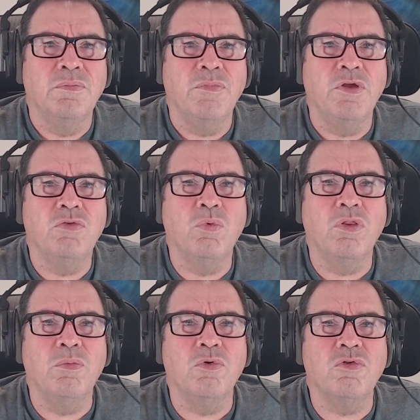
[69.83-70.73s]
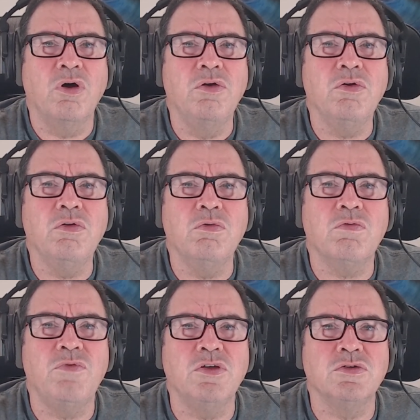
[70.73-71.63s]
It's one of the most underused
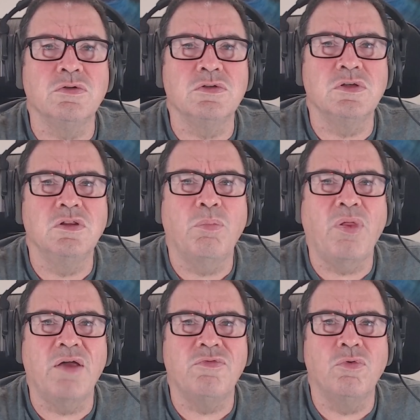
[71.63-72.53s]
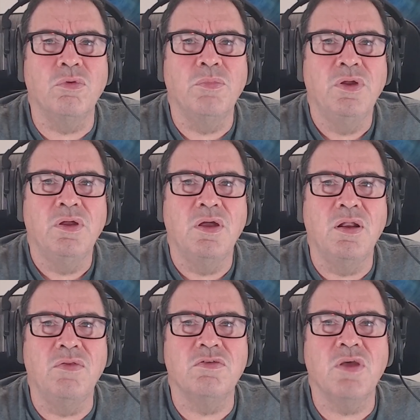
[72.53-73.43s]
features in the platform, and
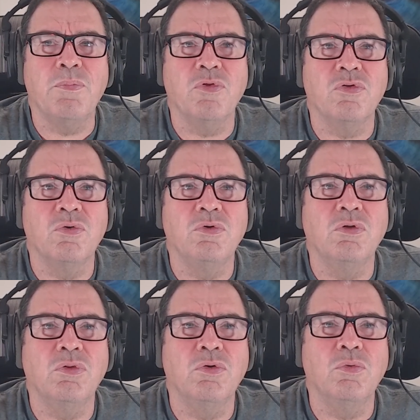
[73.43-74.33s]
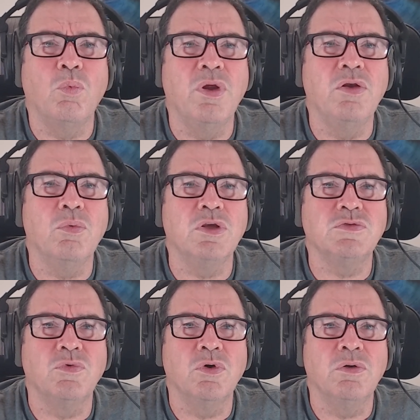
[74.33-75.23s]
in this episode, you'll learn when to reach
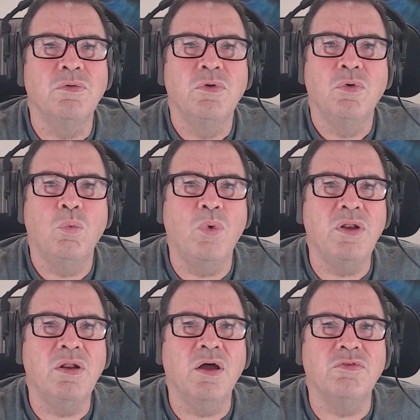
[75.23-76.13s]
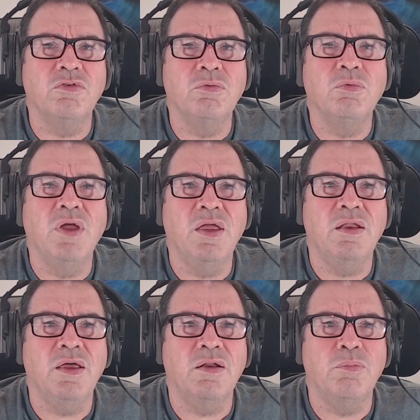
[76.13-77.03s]
for it, when not to, and
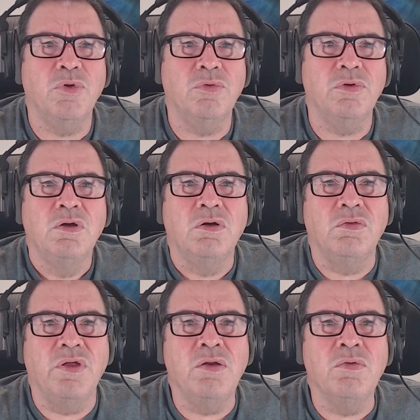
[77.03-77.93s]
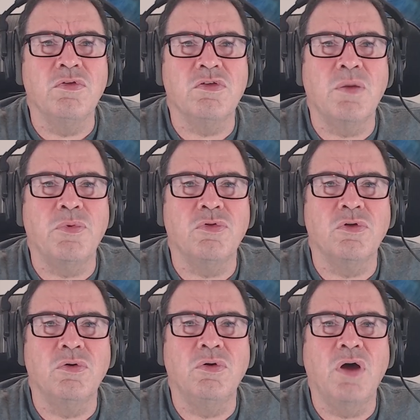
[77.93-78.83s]
how to build it. Later in this
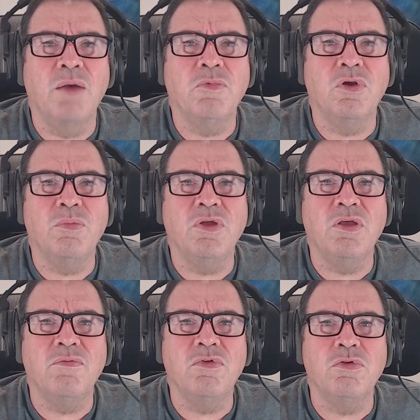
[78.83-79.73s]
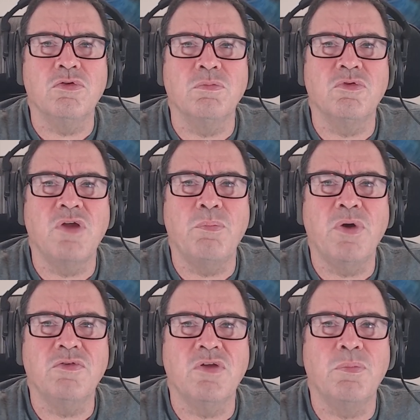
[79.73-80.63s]
episode, I'm going to be giving you some
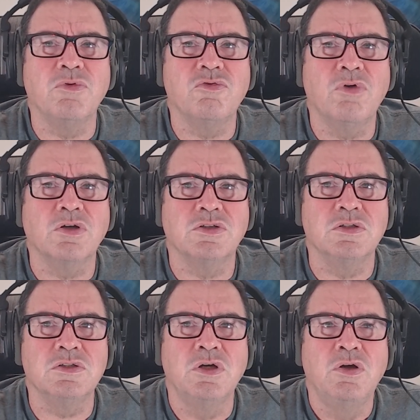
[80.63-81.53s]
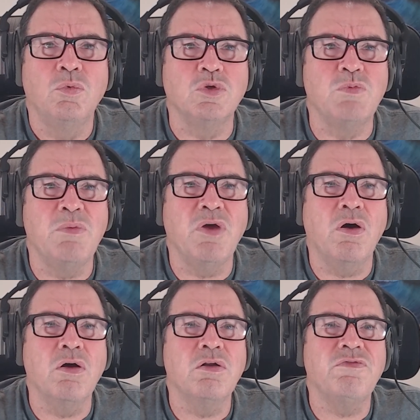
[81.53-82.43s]
step-by-step instructions, which may be
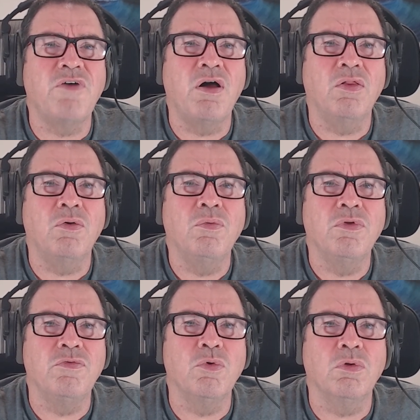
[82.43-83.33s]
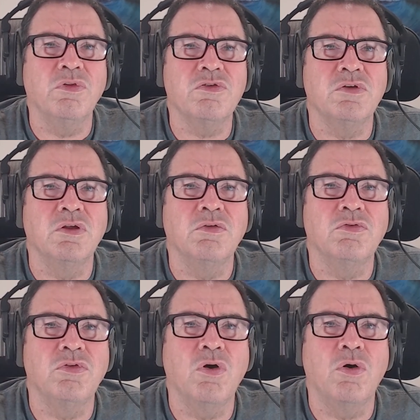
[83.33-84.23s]
hard to follow if you are listening to
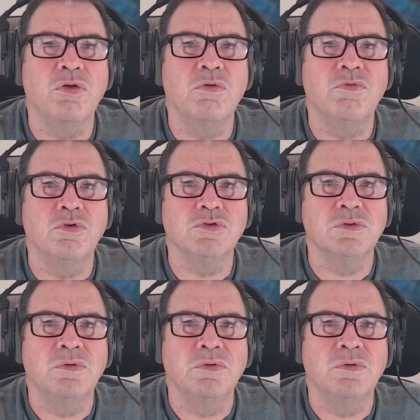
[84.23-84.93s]
the audio version.